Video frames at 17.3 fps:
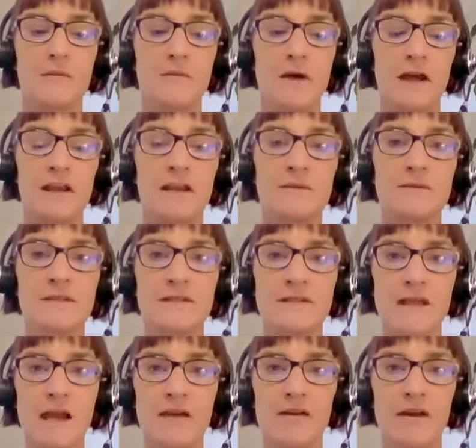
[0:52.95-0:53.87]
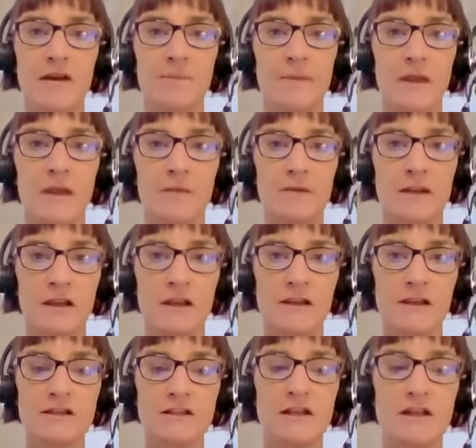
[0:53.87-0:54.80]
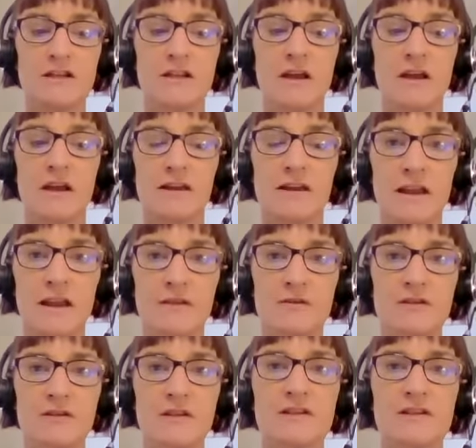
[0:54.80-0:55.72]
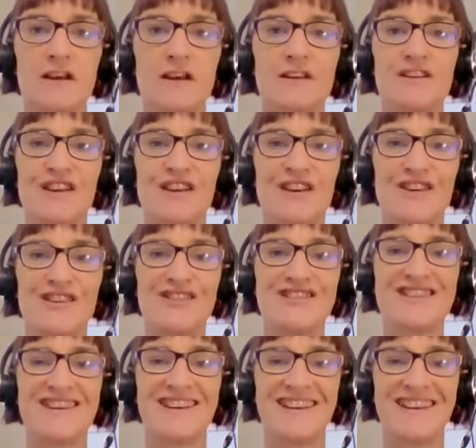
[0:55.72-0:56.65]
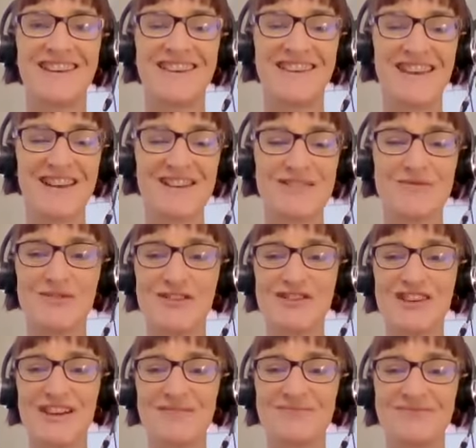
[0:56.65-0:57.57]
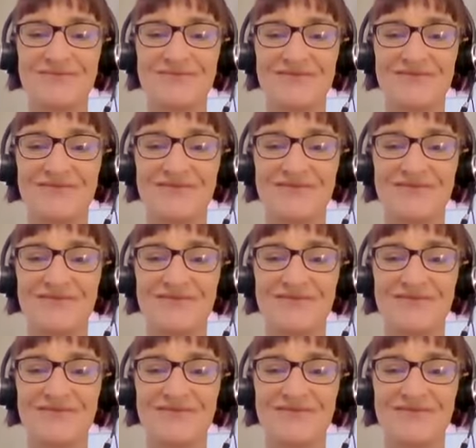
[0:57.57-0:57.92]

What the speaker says: My name's Sarah. I'm an English teacher and language anxiety coach. Thanks for watching.